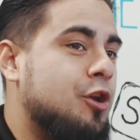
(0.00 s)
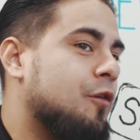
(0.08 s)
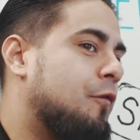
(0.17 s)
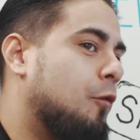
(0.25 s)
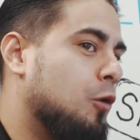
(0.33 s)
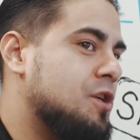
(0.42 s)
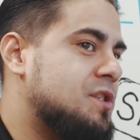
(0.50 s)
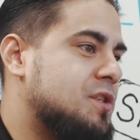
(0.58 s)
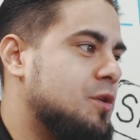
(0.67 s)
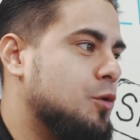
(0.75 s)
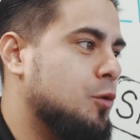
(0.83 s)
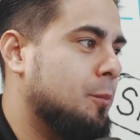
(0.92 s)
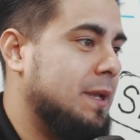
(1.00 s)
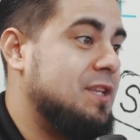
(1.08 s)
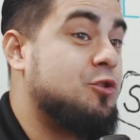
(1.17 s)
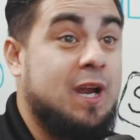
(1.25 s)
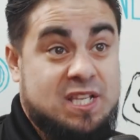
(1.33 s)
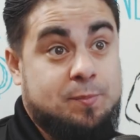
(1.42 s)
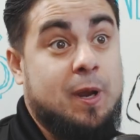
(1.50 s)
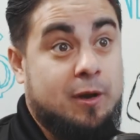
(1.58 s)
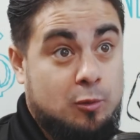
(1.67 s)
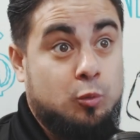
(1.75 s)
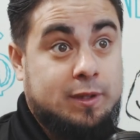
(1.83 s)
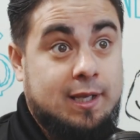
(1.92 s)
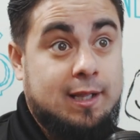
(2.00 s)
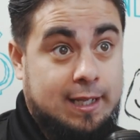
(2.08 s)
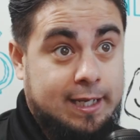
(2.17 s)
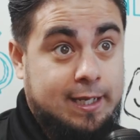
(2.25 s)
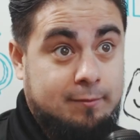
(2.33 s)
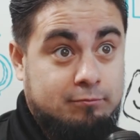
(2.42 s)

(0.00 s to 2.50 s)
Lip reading: you're forced to be transparent with the client.